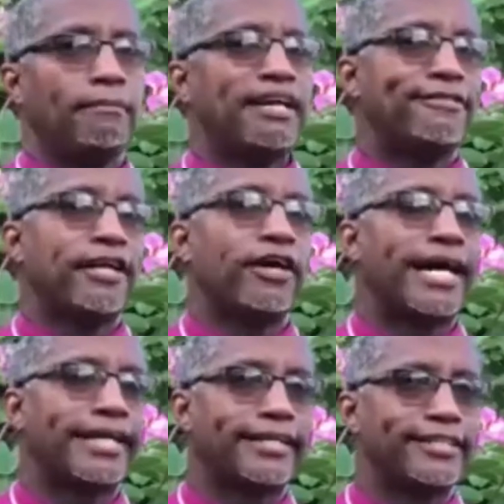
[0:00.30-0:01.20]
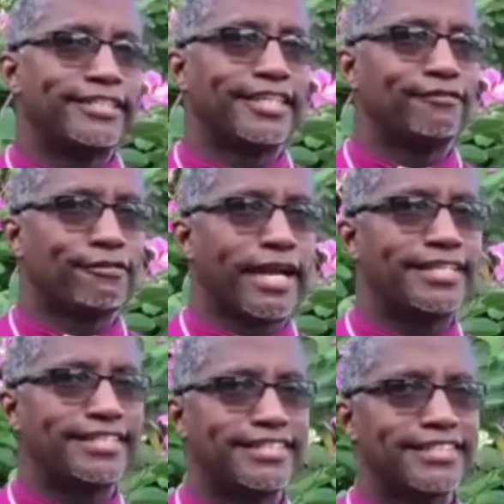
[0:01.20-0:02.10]
My fellow Anglicans and
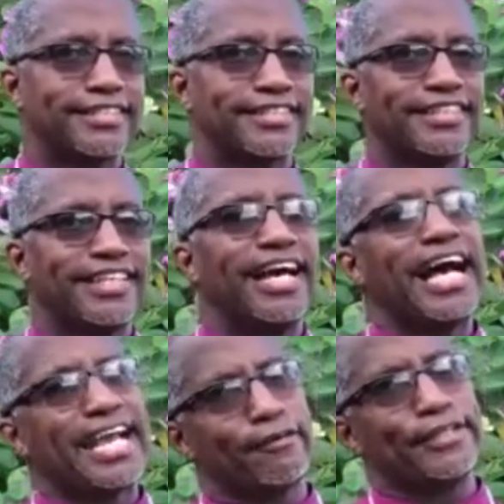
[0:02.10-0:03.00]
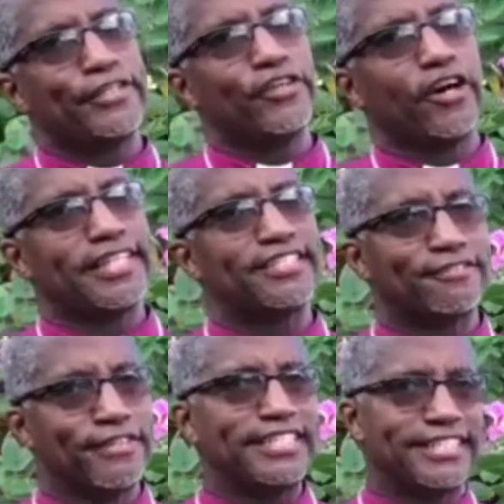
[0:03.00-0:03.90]
friends, I greet you on this
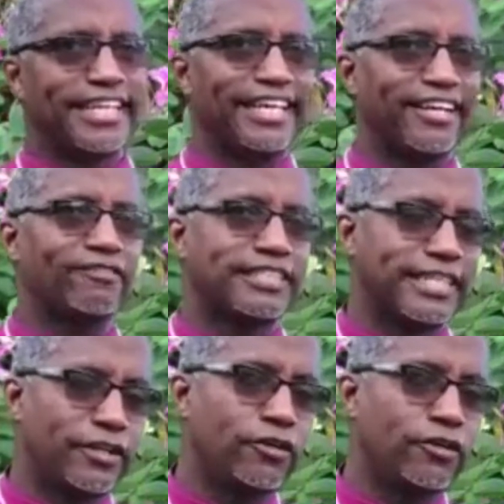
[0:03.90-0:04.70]
feast day of St.